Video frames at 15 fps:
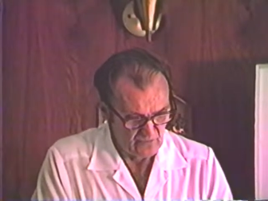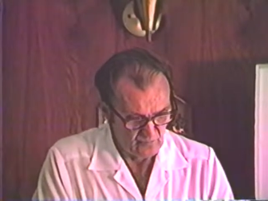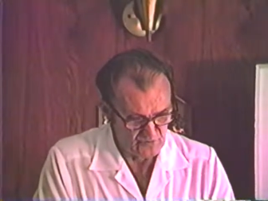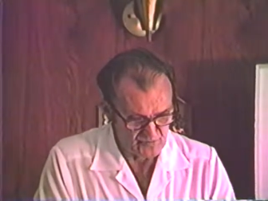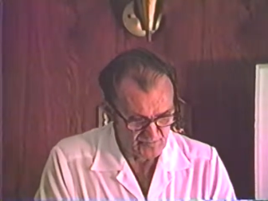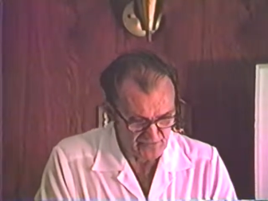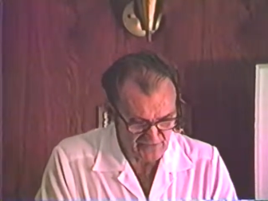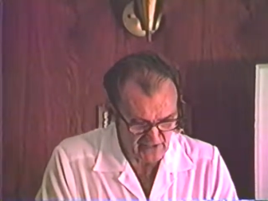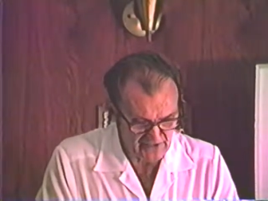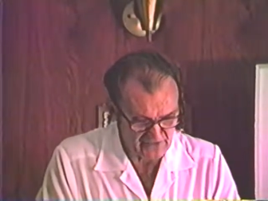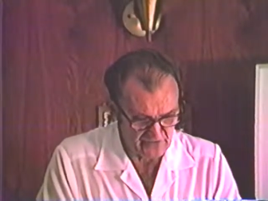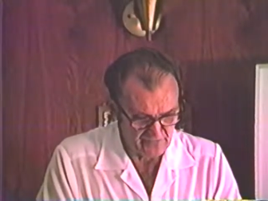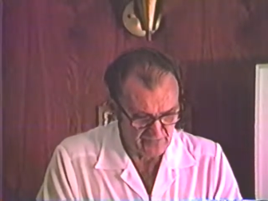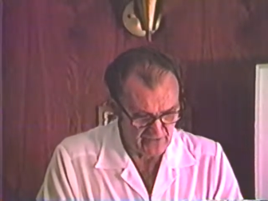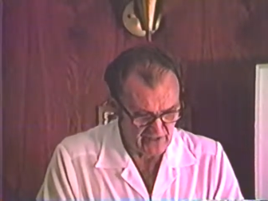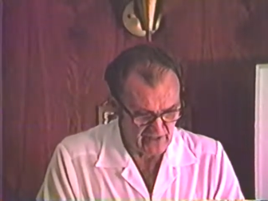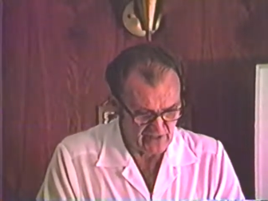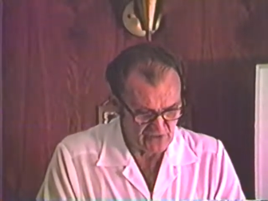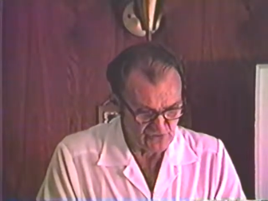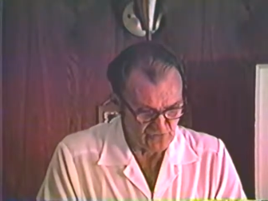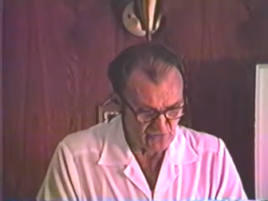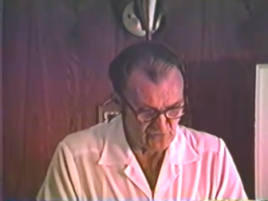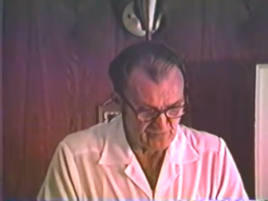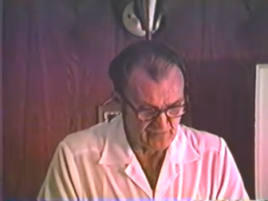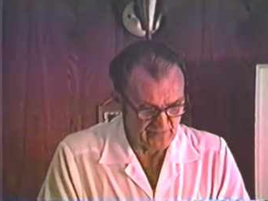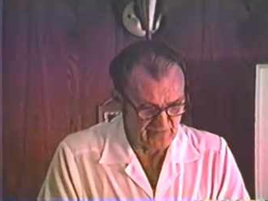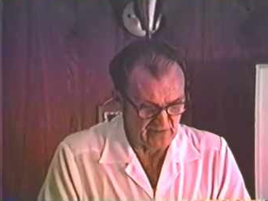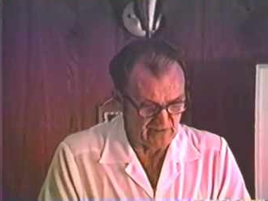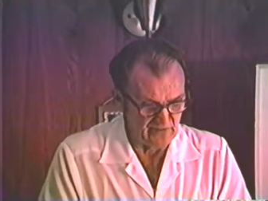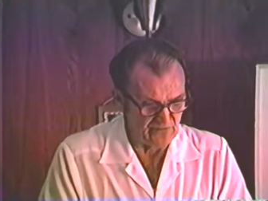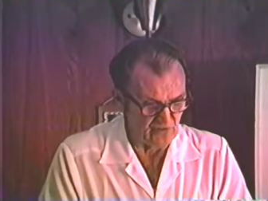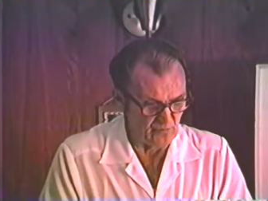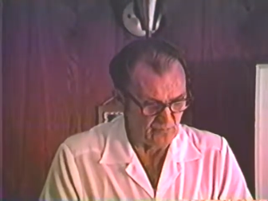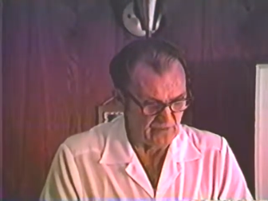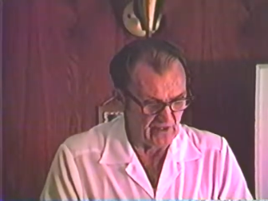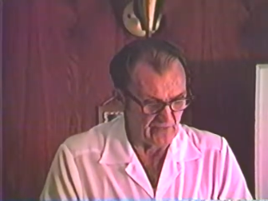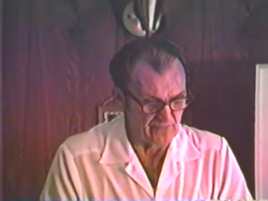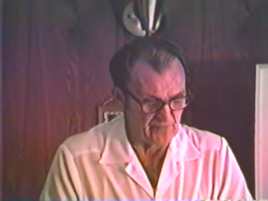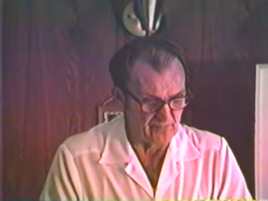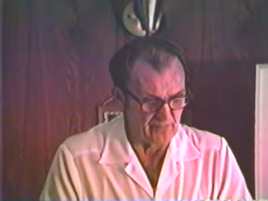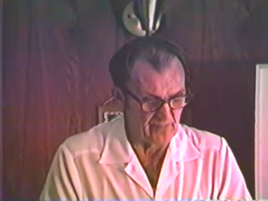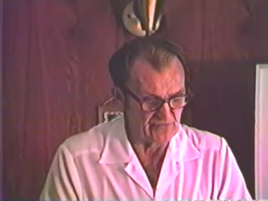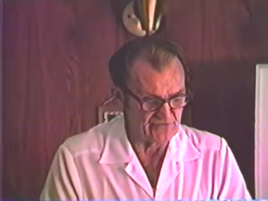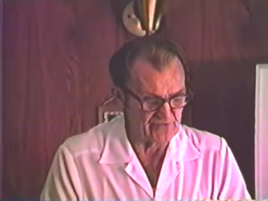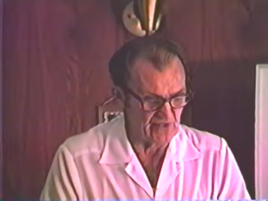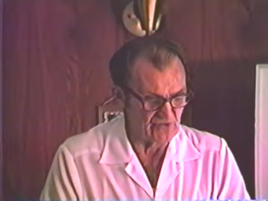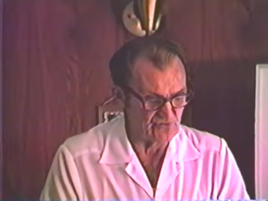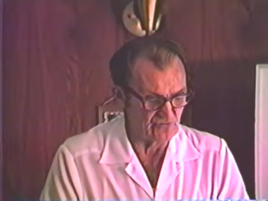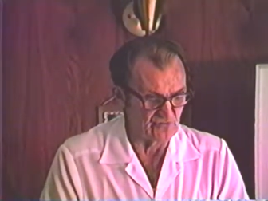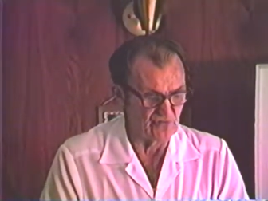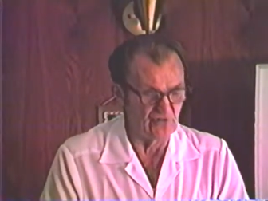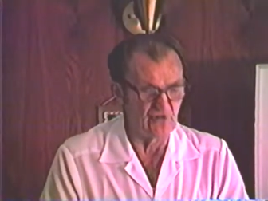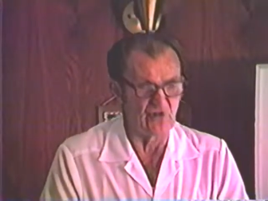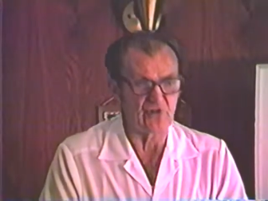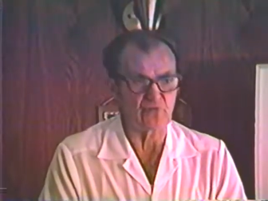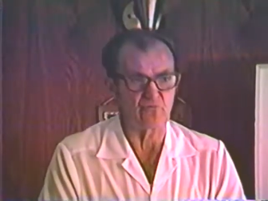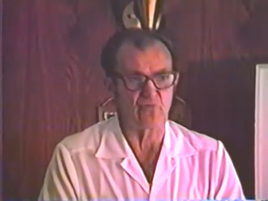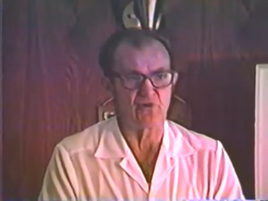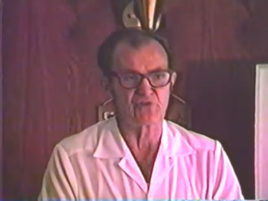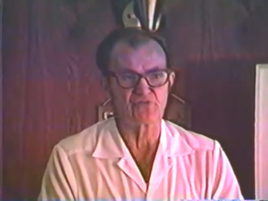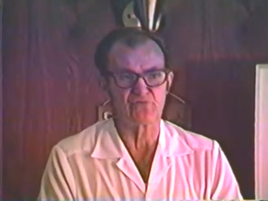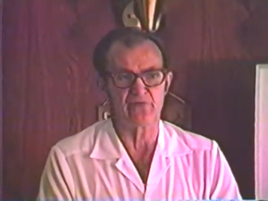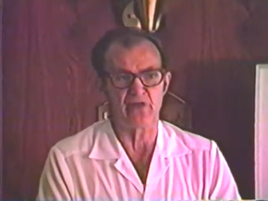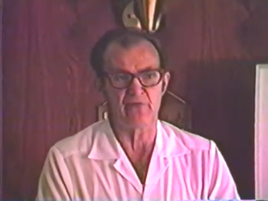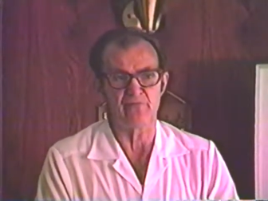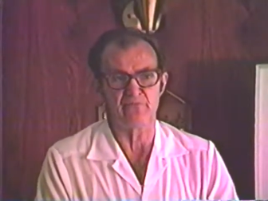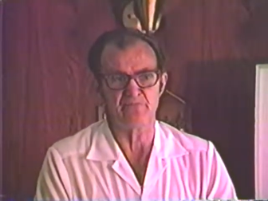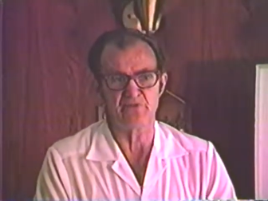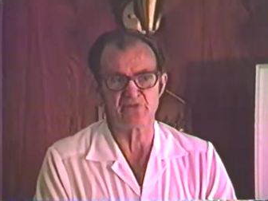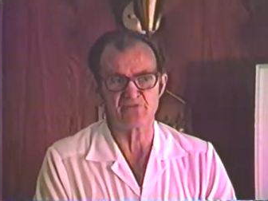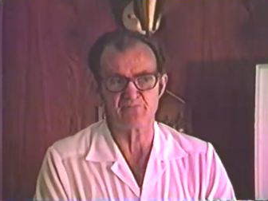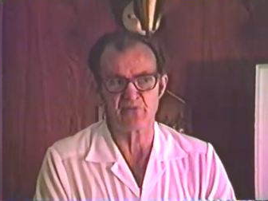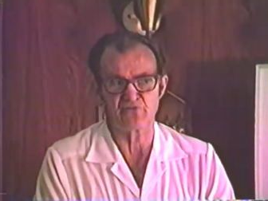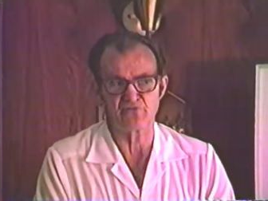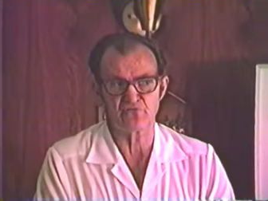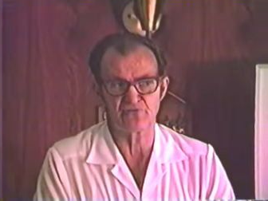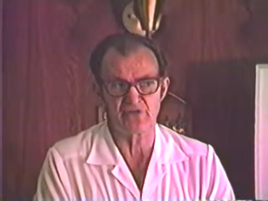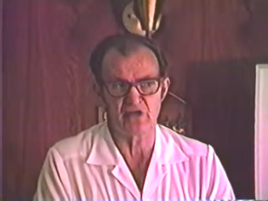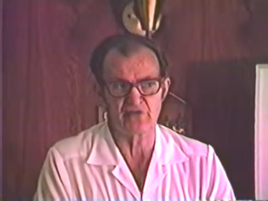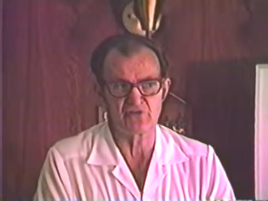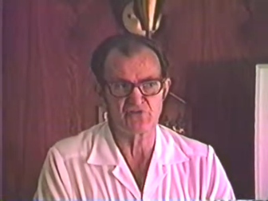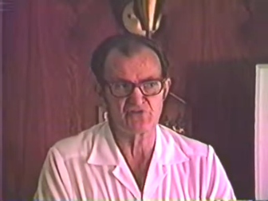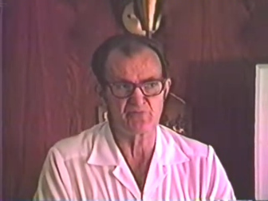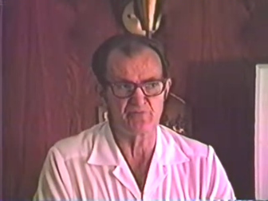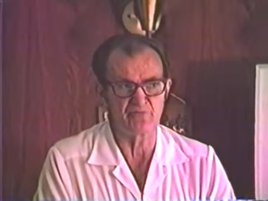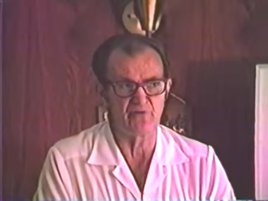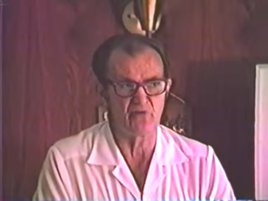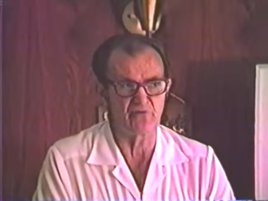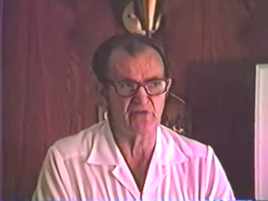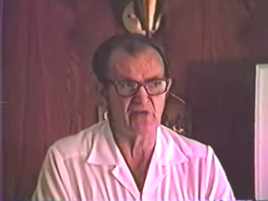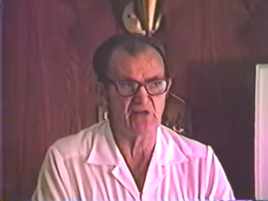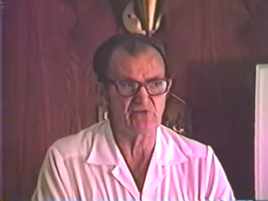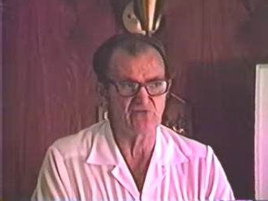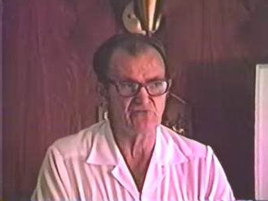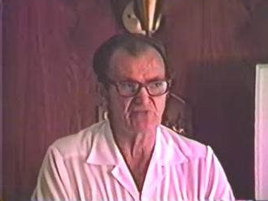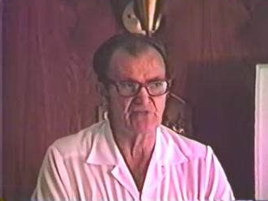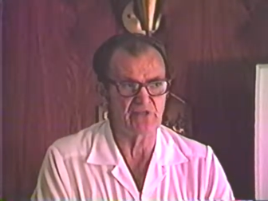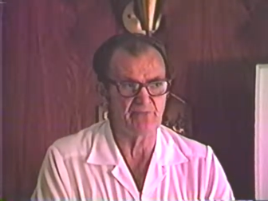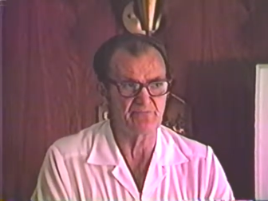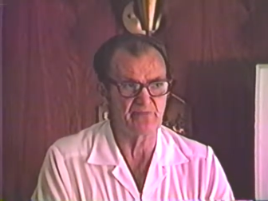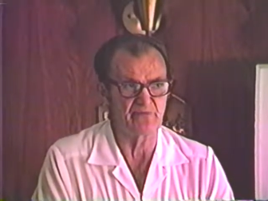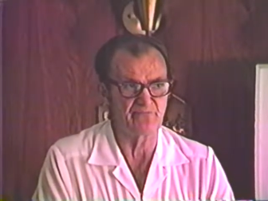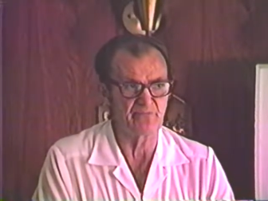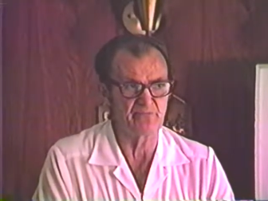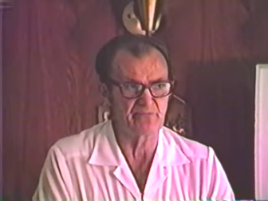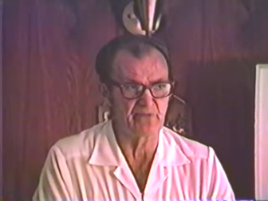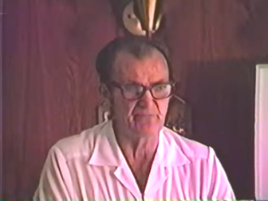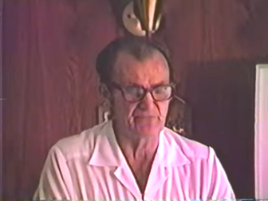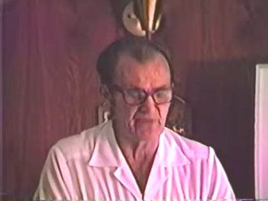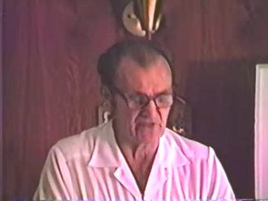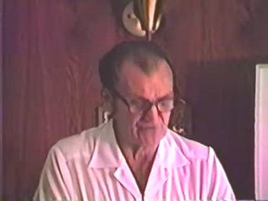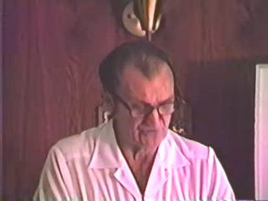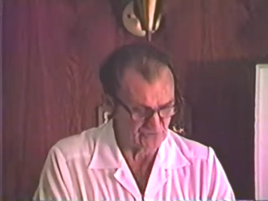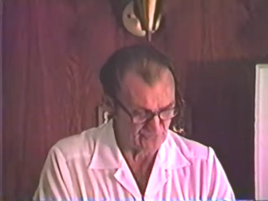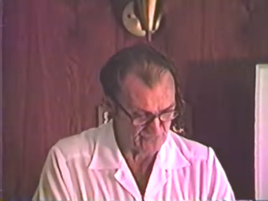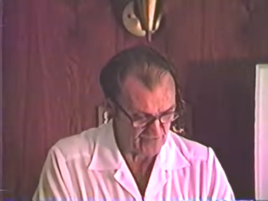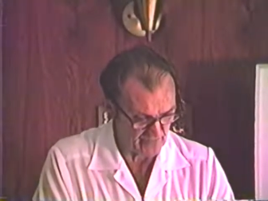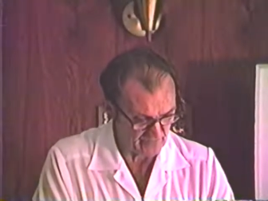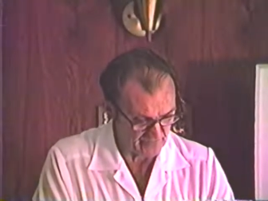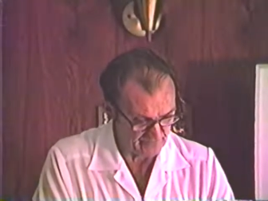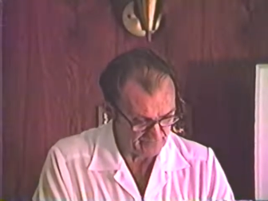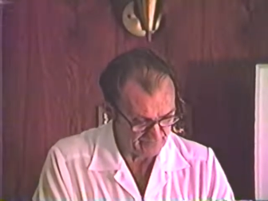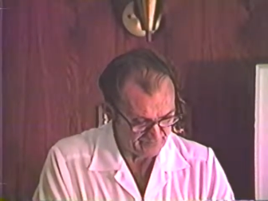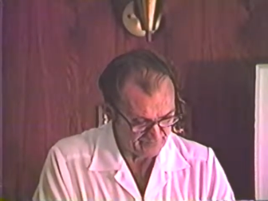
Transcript: was protected by angels, but then don't we have the promise that our children likewise will have the special guardianship of holy angels to keep them from temptation and trouble?